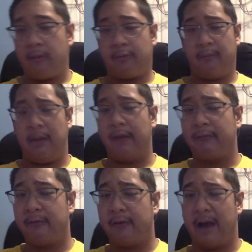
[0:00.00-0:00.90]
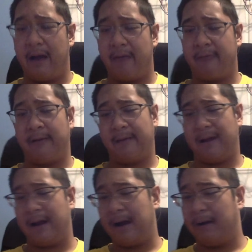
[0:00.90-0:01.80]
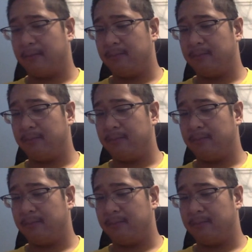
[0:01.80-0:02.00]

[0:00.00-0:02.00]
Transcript: So make sure you guys check that out.